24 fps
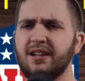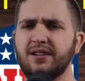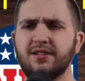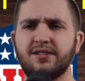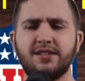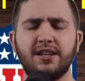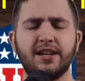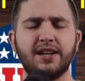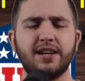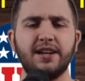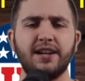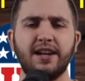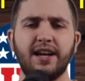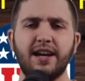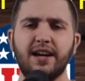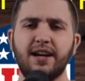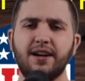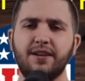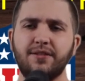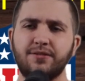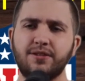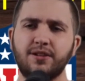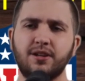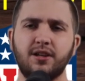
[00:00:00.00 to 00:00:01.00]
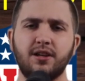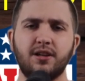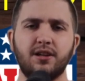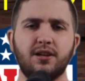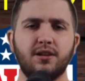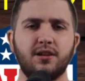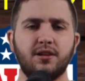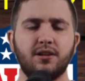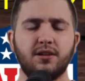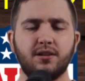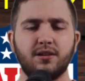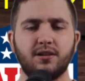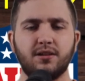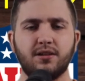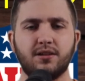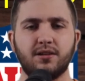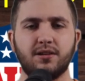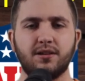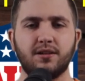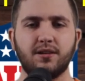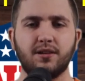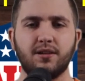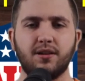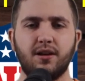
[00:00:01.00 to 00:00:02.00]
Yeah, the second half
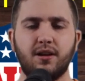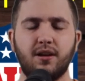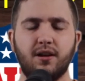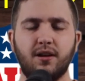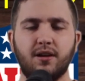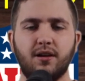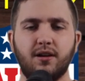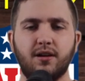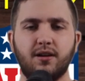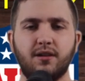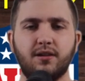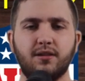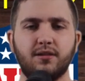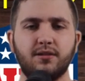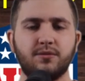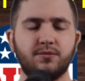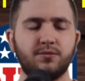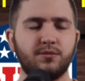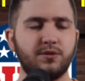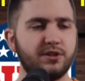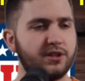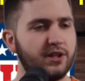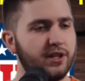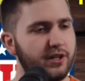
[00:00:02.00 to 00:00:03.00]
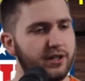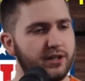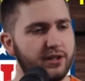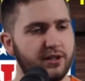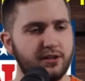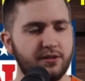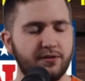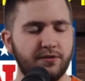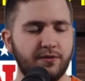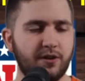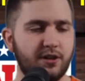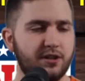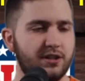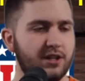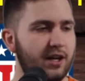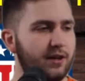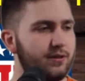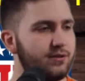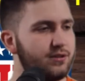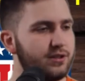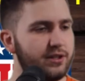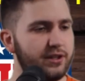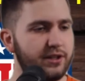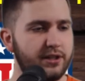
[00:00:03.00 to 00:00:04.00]
was good.
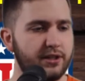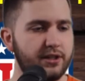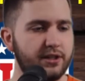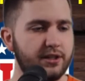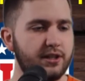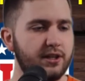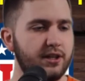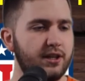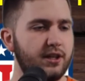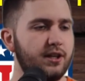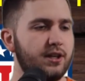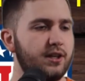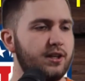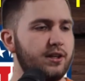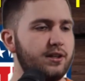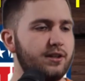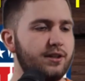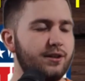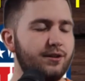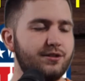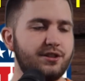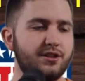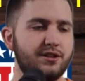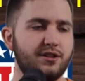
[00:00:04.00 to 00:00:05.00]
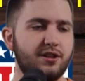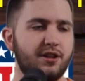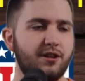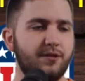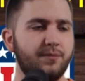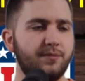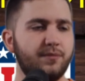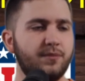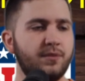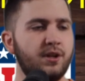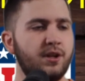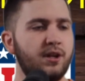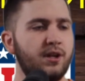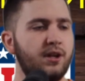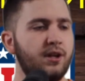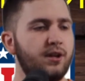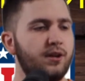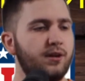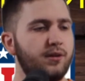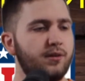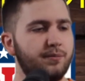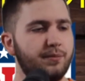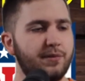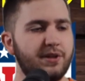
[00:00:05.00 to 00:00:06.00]
First half was good. There was just some
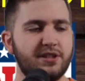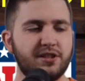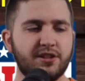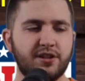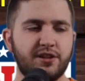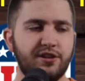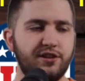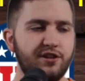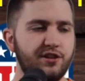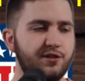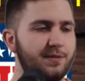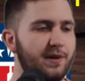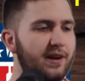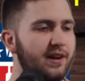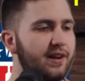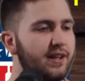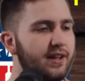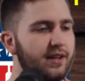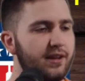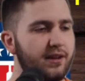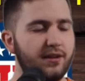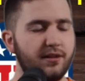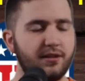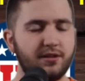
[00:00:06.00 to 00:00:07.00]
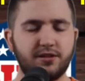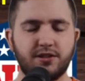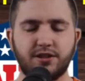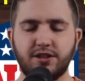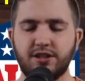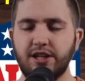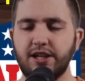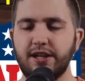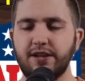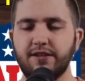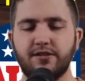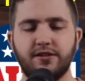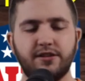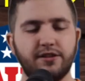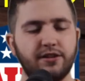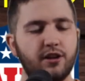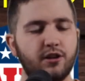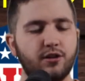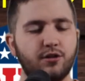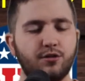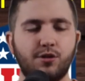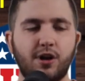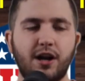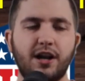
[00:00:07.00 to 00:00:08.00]
miscues by the
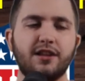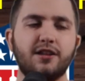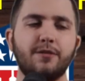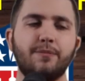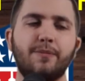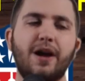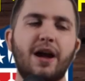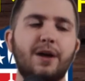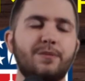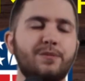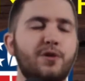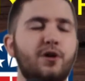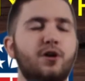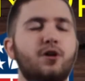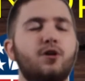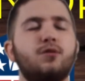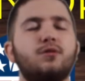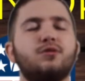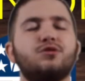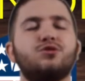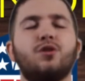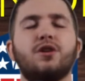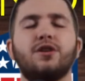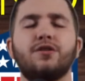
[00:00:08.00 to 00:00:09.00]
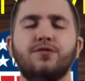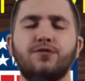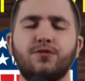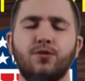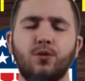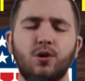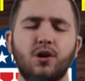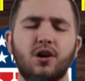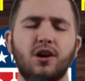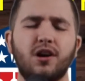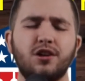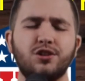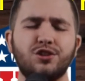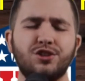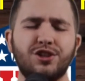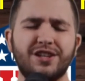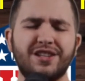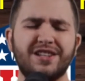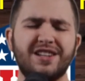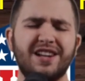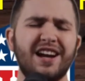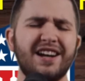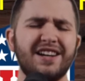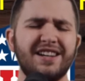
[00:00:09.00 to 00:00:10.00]
Chiefs. You know, credit to Pat Mahomes running
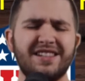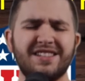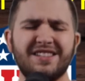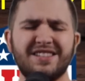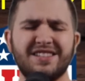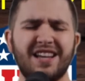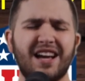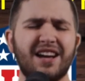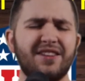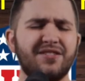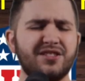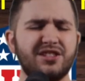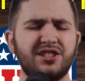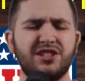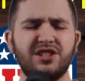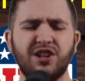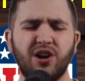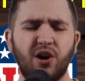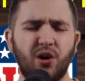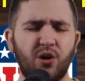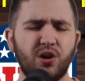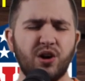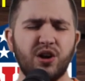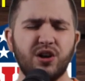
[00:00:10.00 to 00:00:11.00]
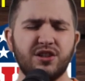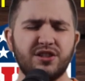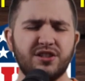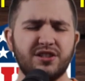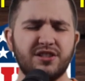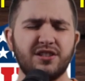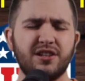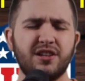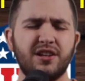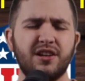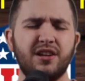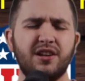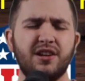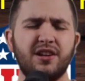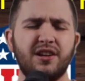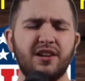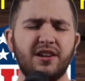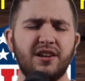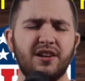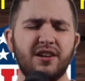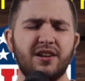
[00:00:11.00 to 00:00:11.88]
497 yards